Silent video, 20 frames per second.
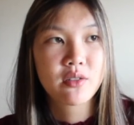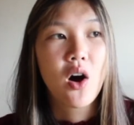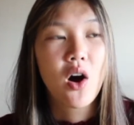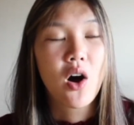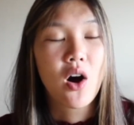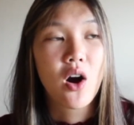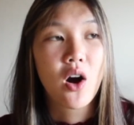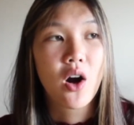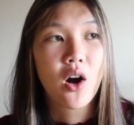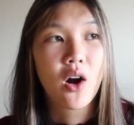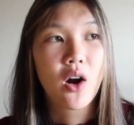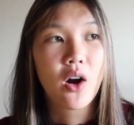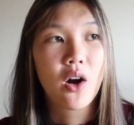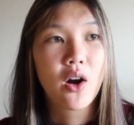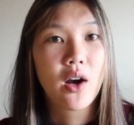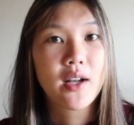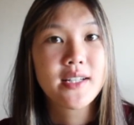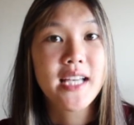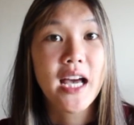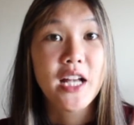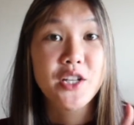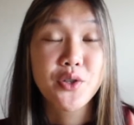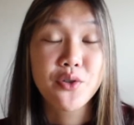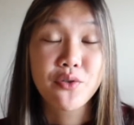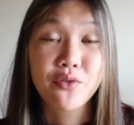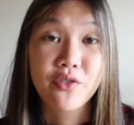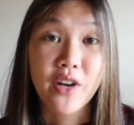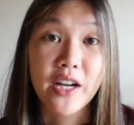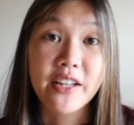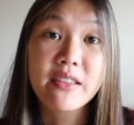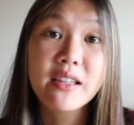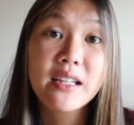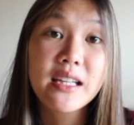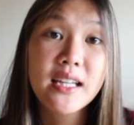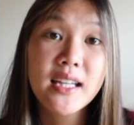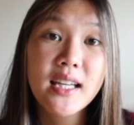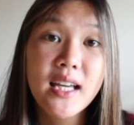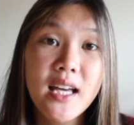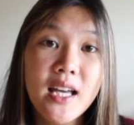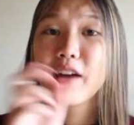are tattoo friendly.